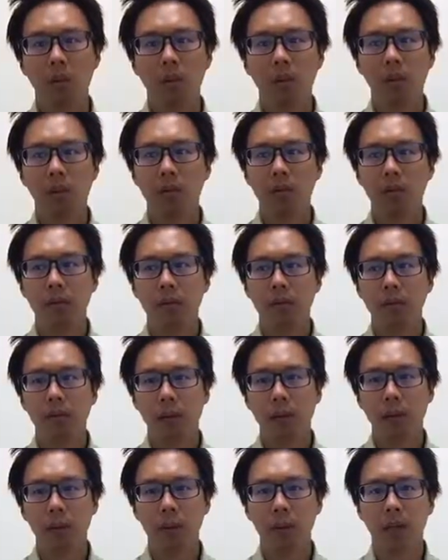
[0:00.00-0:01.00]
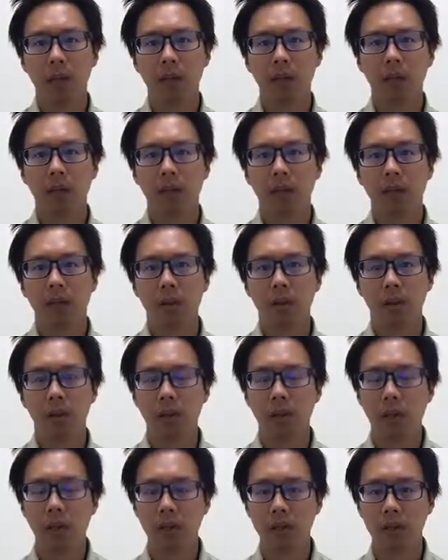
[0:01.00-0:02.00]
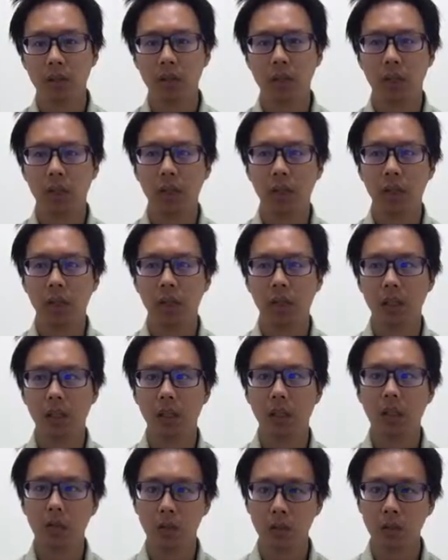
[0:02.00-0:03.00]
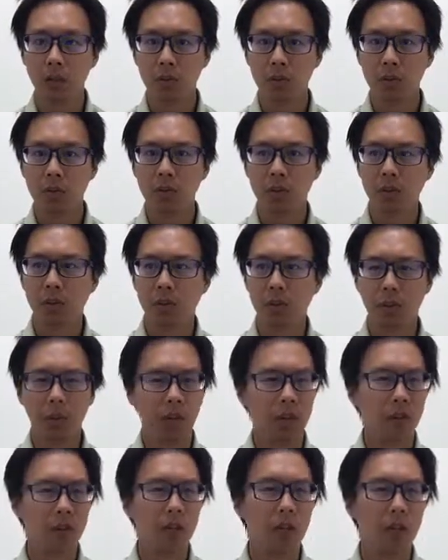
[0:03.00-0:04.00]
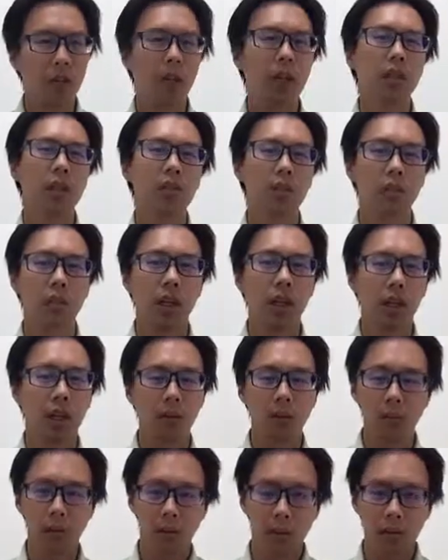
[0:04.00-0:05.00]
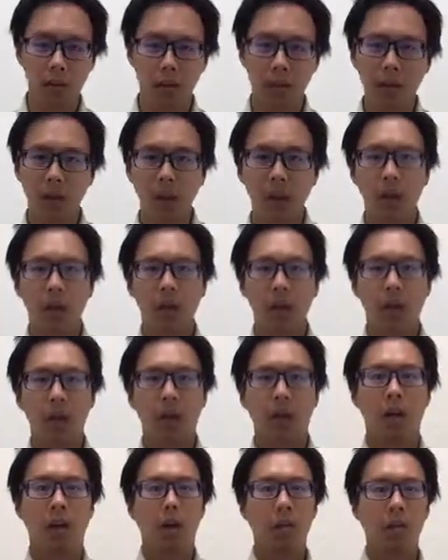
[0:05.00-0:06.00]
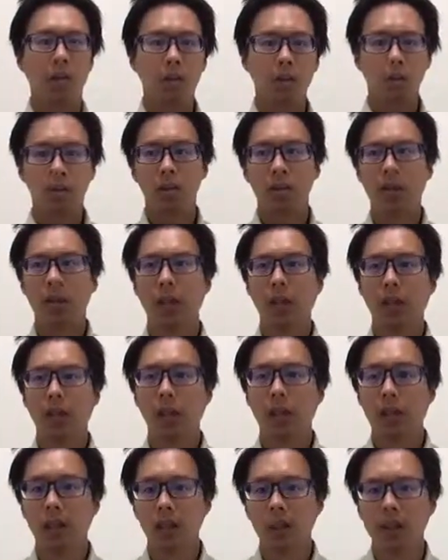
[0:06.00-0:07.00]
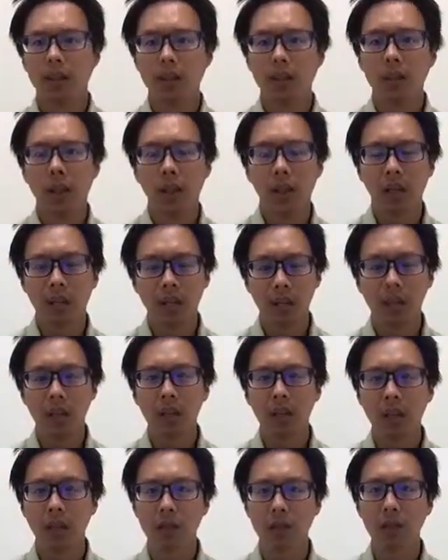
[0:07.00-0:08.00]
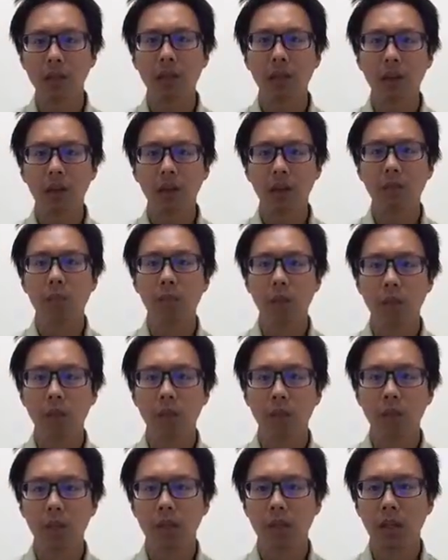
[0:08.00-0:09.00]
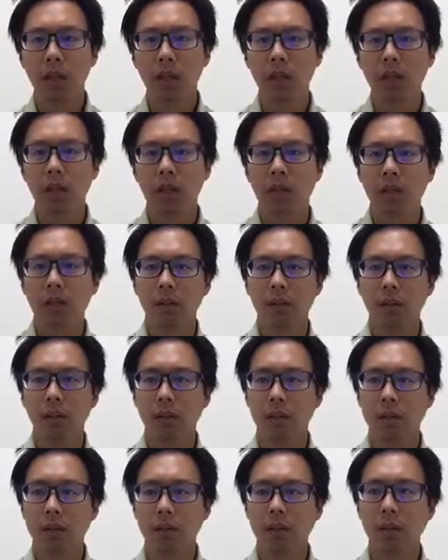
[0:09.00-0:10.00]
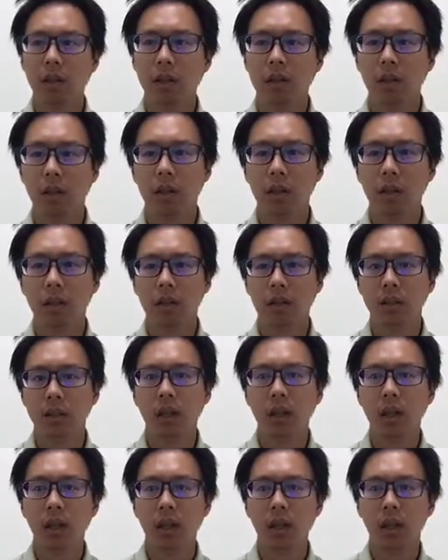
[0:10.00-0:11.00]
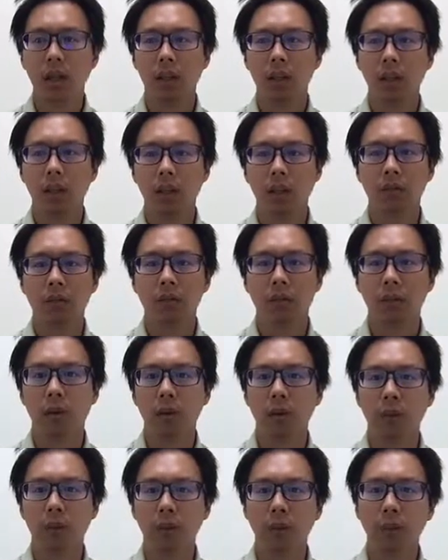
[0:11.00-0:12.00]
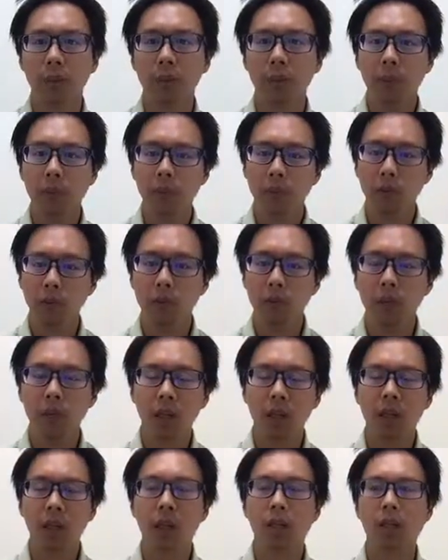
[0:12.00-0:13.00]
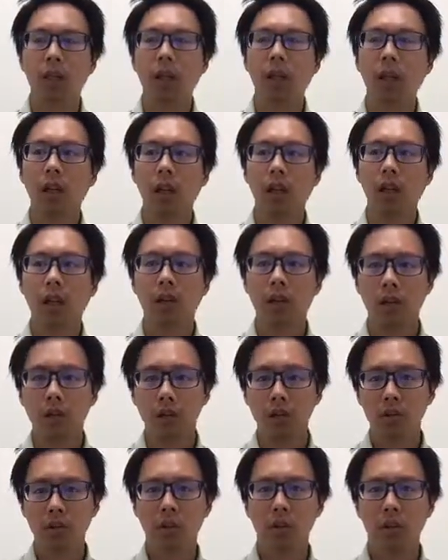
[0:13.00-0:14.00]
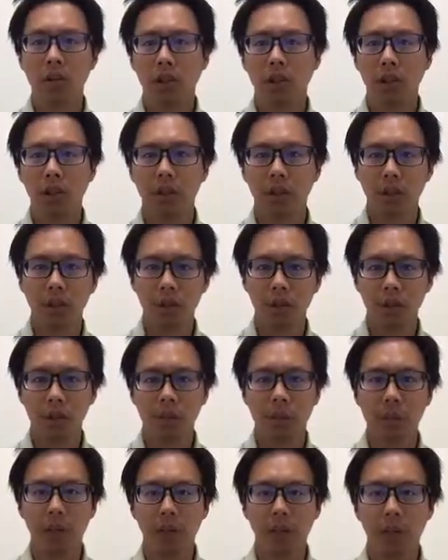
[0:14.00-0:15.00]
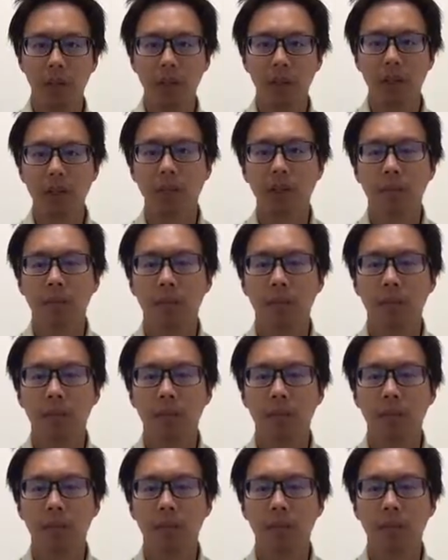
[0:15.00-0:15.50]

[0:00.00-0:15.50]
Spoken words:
in 5 men have prostate issues or prostate cancer. I can't remember which exactly it is. I think it's very majority the cause can come from the beer drinking culture in North America.